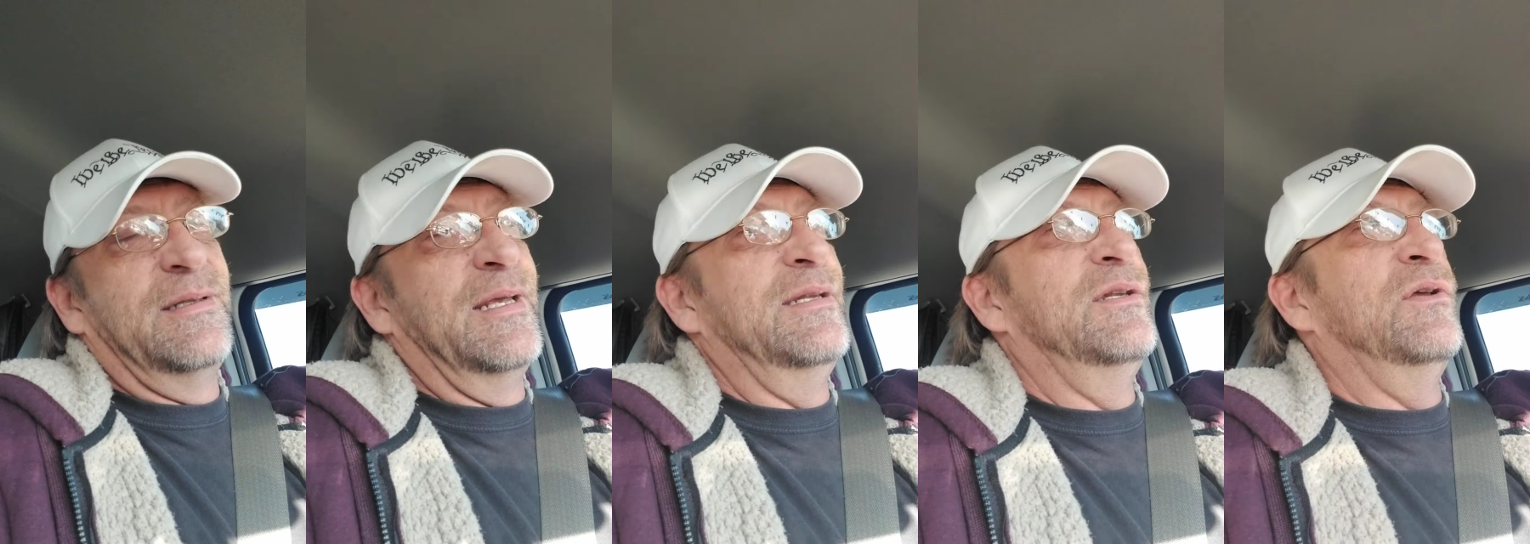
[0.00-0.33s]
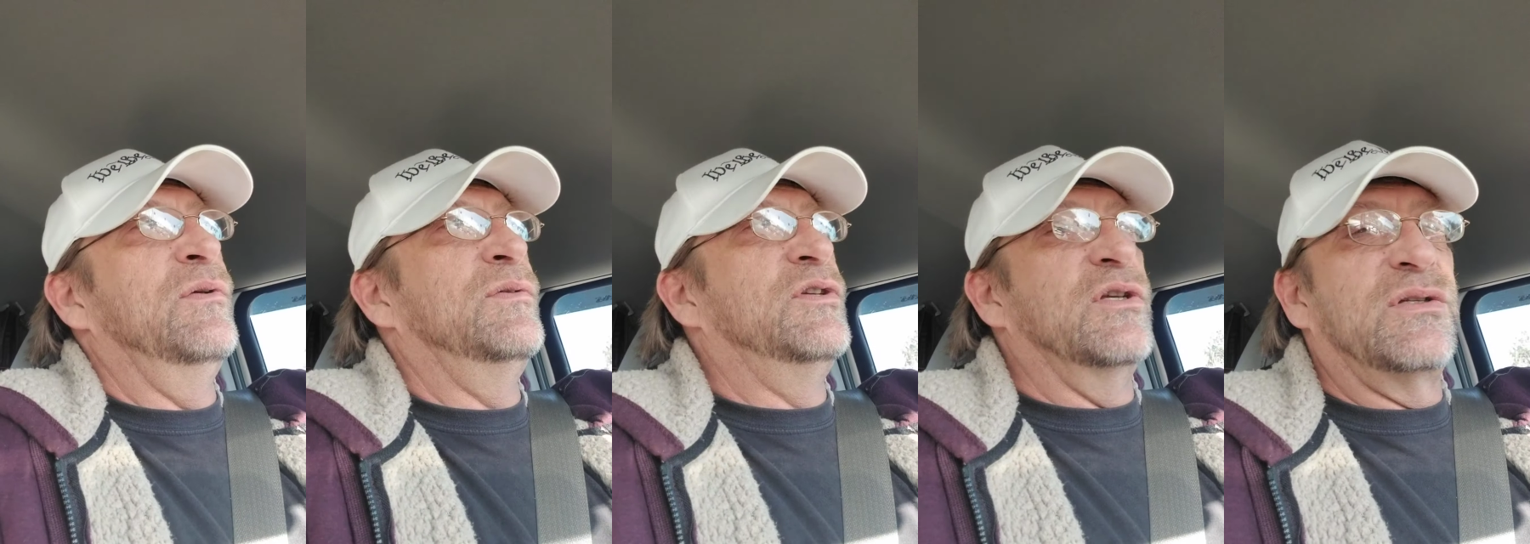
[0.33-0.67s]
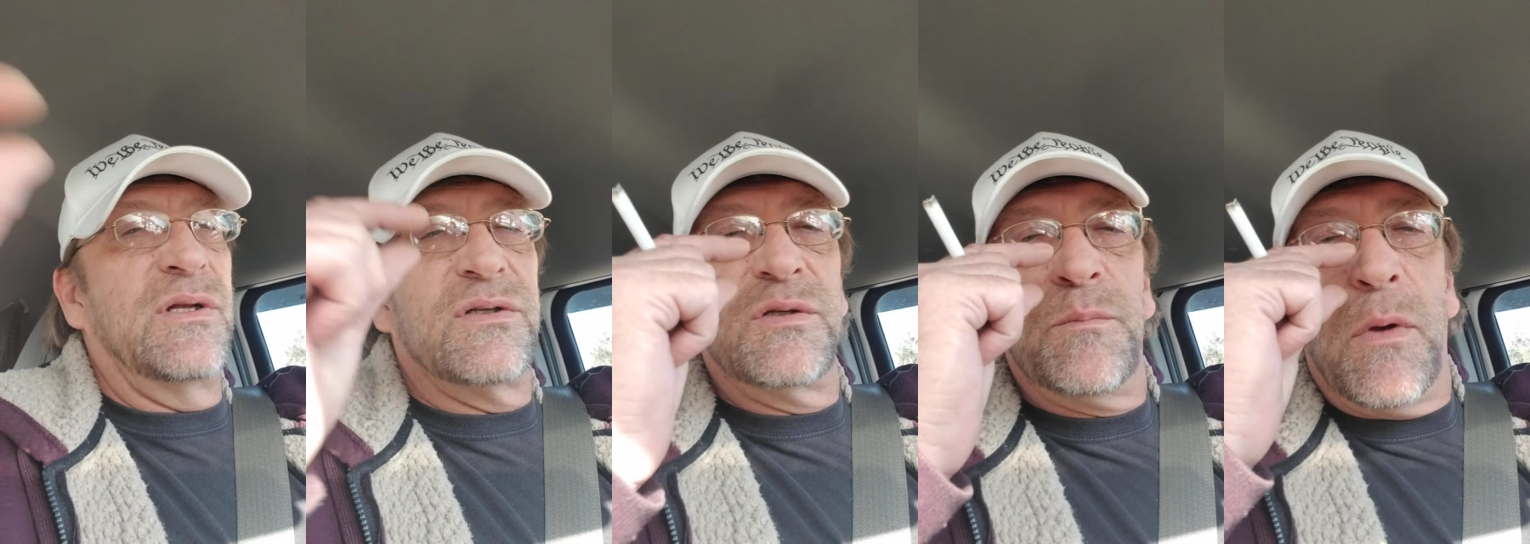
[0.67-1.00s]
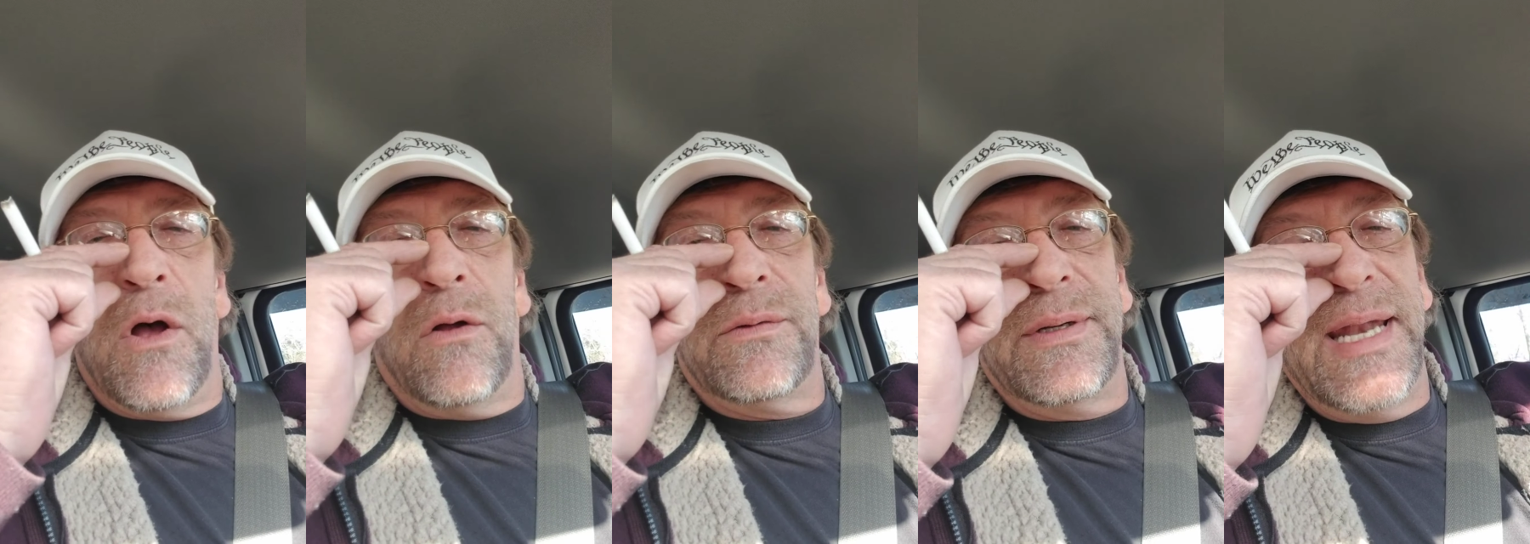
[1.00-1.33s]
can do just a
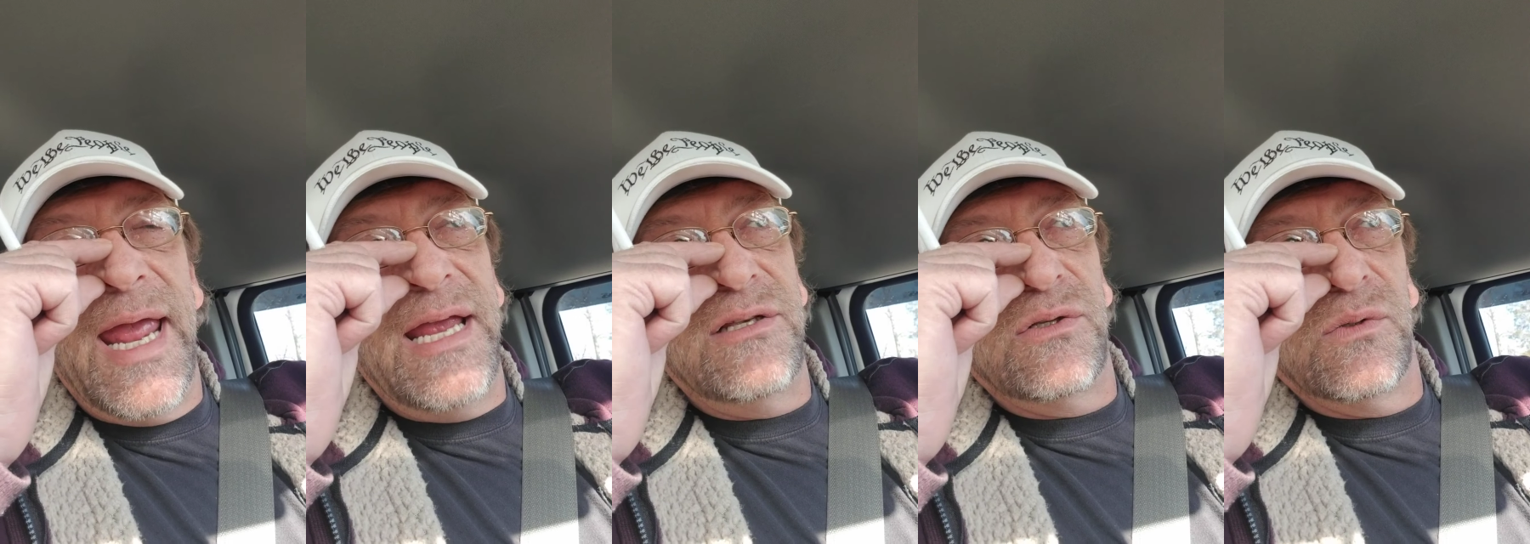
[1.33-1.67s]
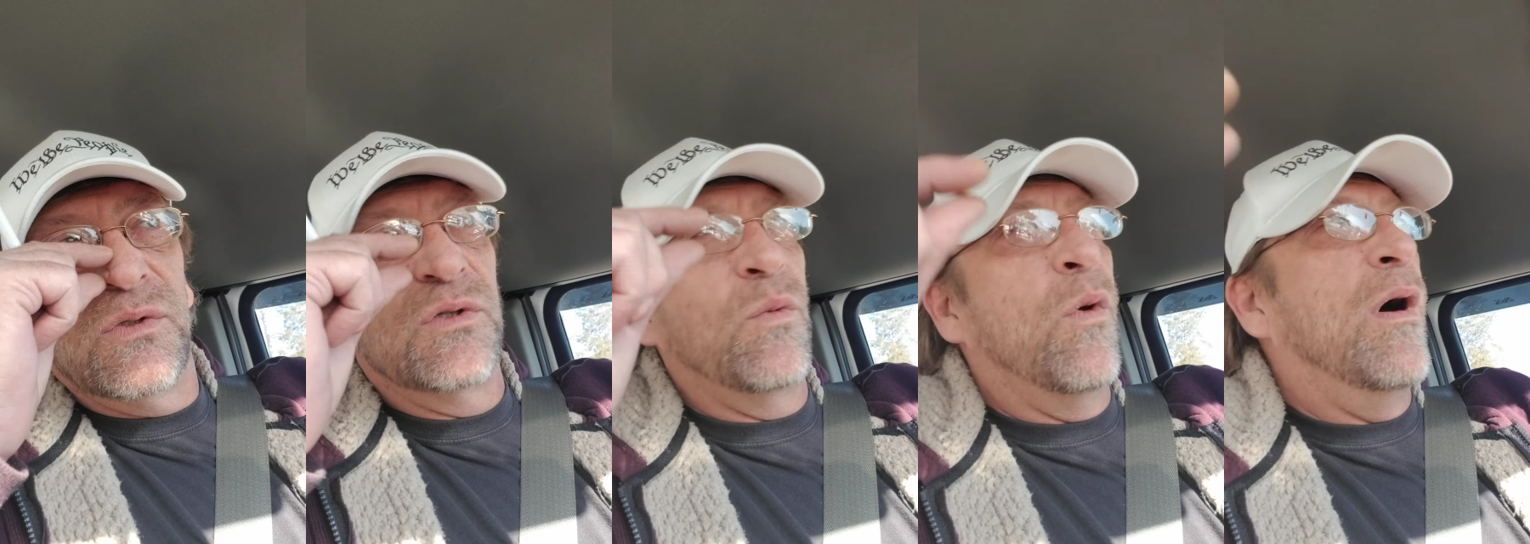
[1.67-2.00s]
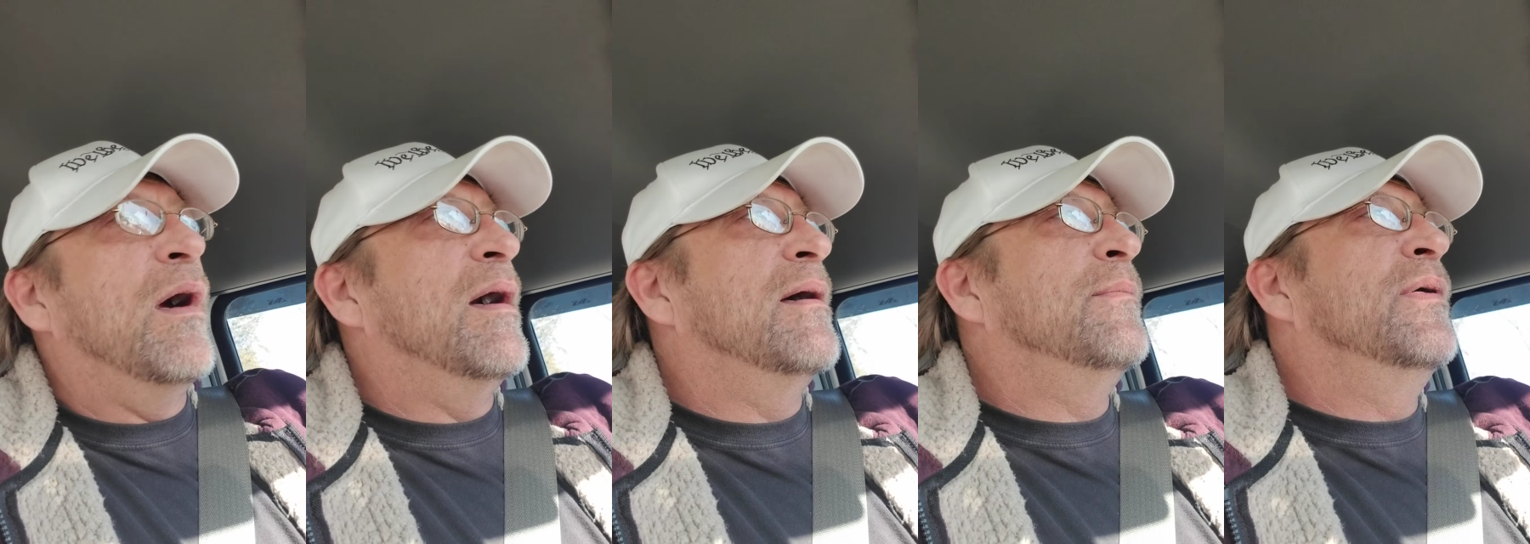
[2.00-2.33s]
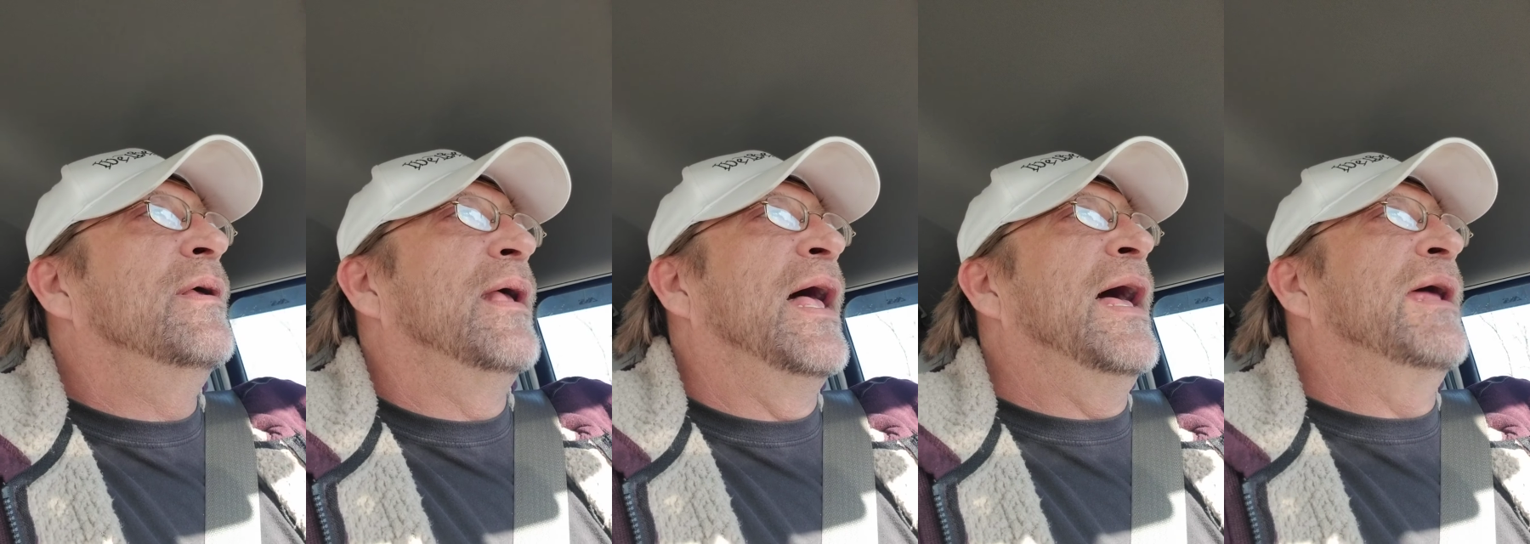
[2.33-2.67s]
small nasal swab.
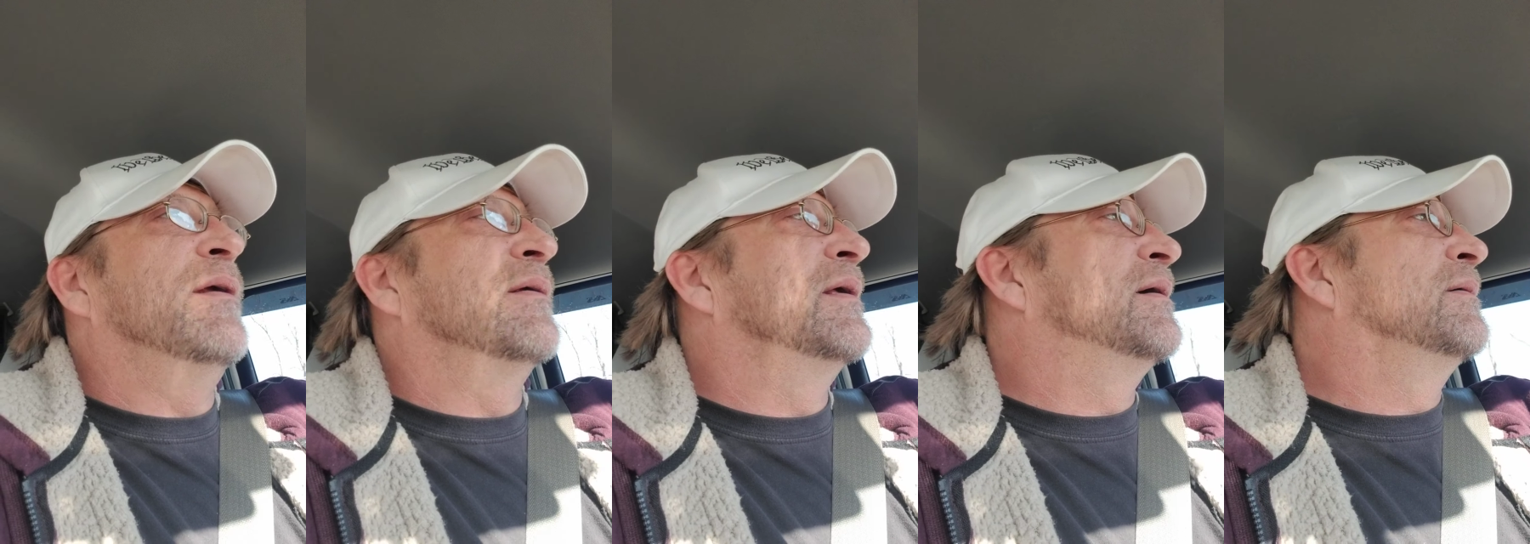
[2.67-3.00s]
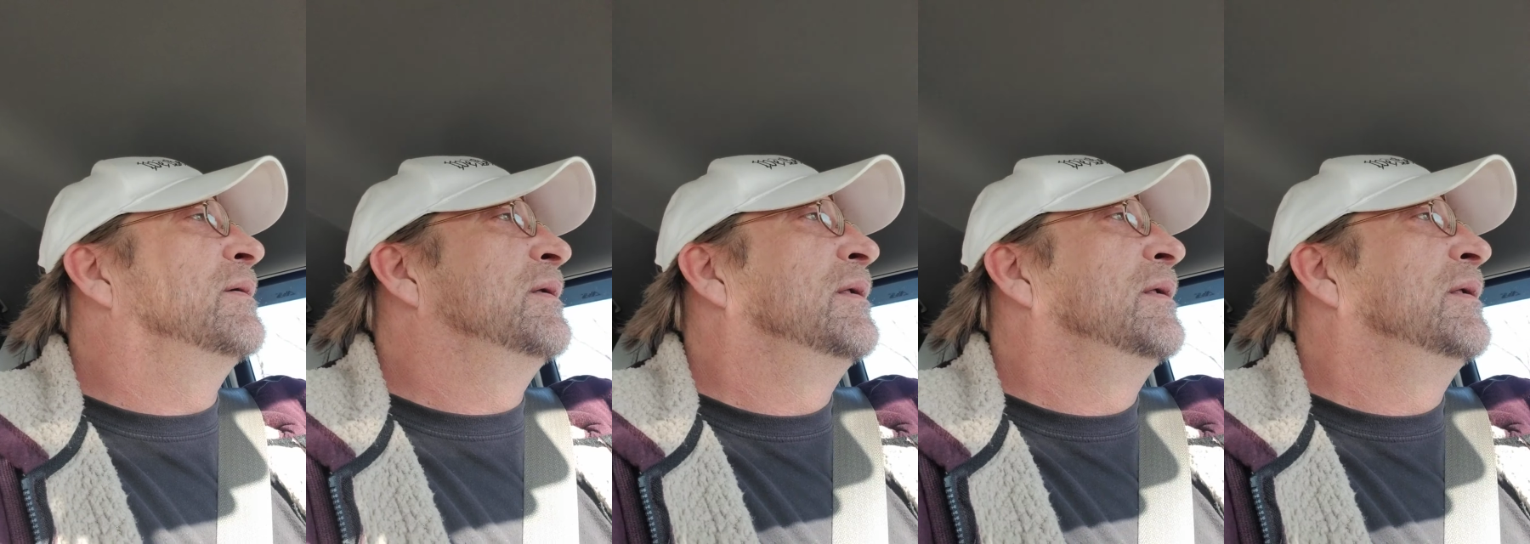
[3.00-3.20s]
I don't know.